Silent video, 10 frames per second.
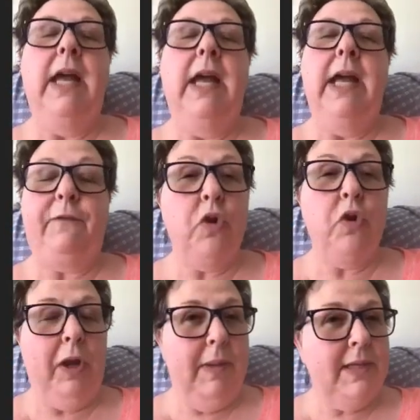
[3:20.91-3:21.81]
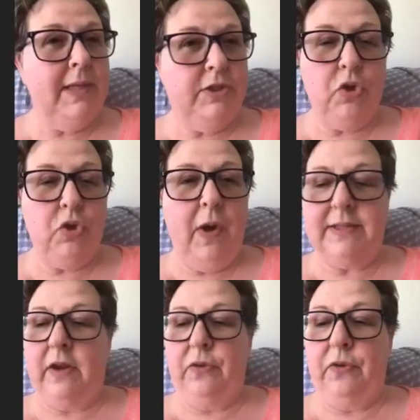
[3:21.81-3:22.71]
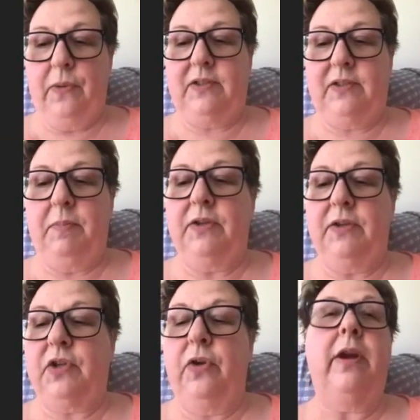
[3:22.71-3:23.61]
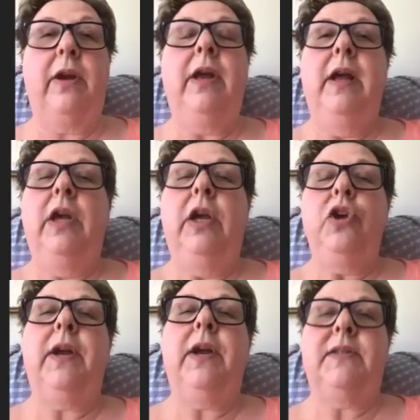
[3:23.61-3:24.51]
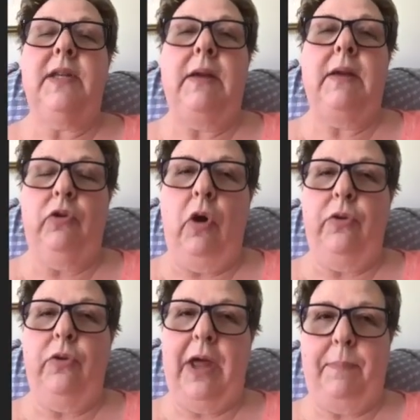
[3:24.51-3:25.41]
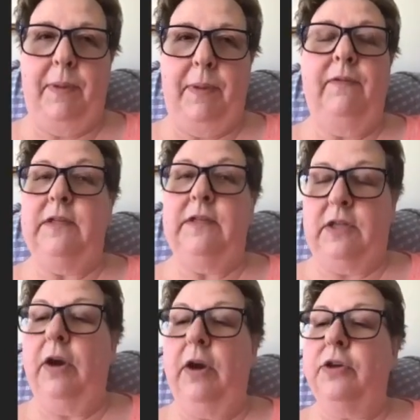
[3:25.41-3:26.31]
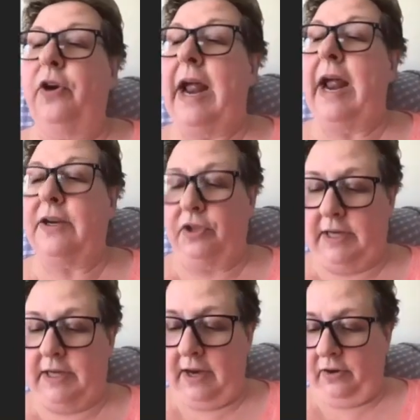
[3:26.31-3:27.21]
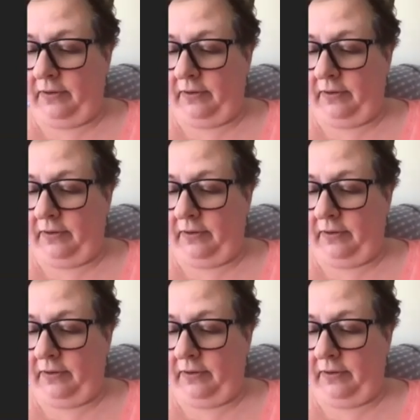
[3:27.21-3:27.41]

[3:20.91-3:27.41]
If you commit to join us on the Race to Minnesota, you're going to see growth happen as long as you're an action taker.